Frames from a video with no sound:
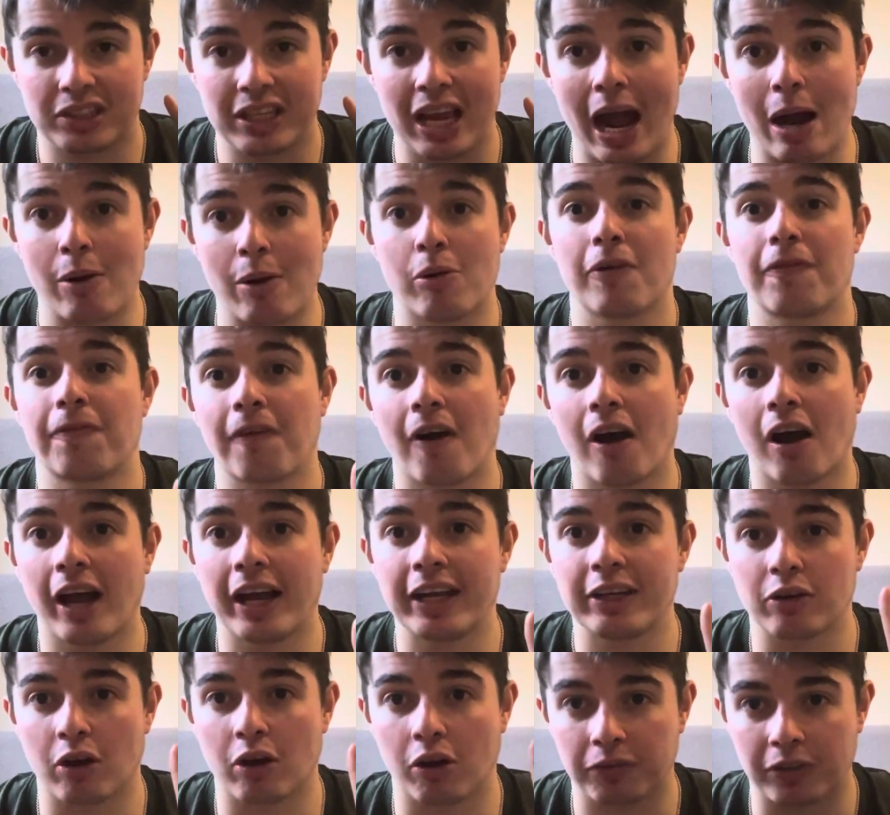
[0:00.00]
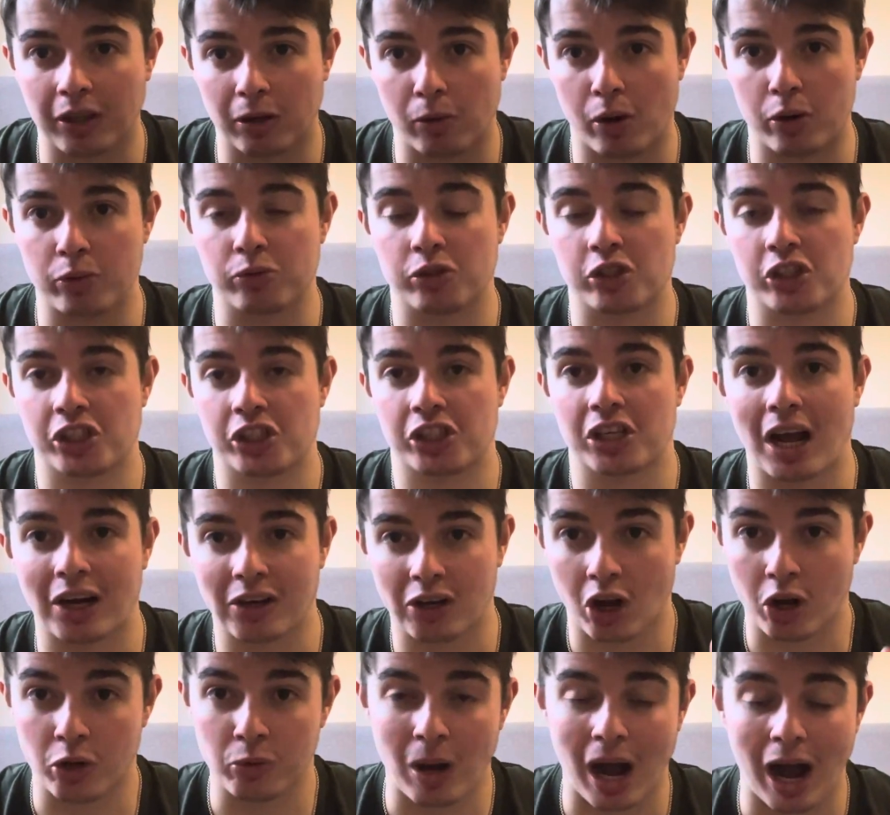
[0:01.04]
terrified of their own
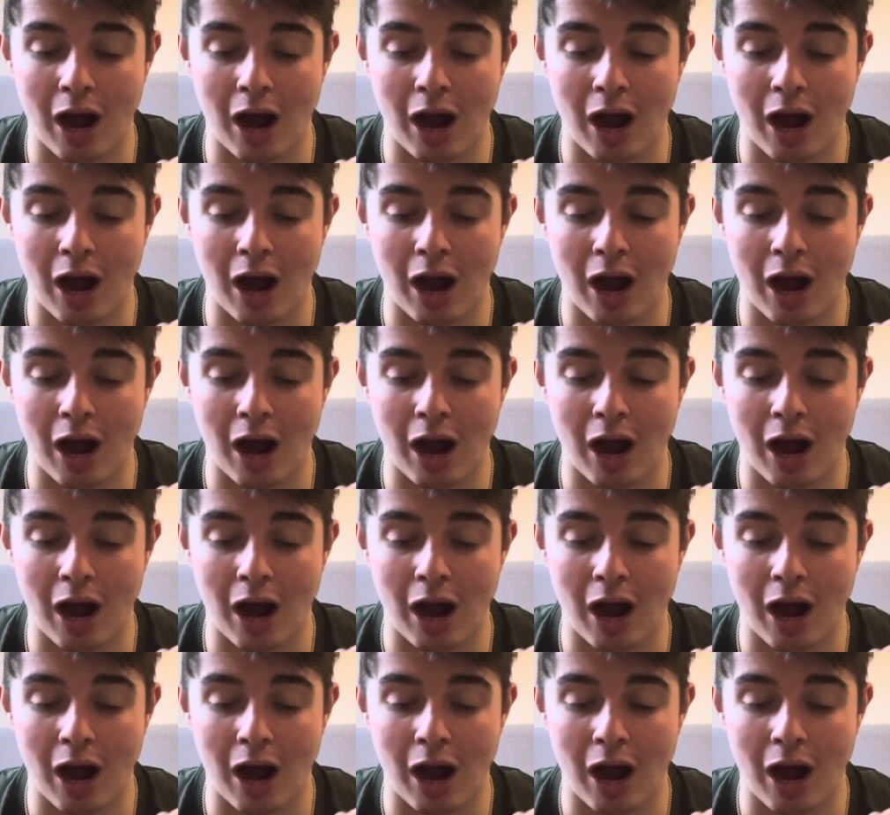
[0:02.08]
shadow.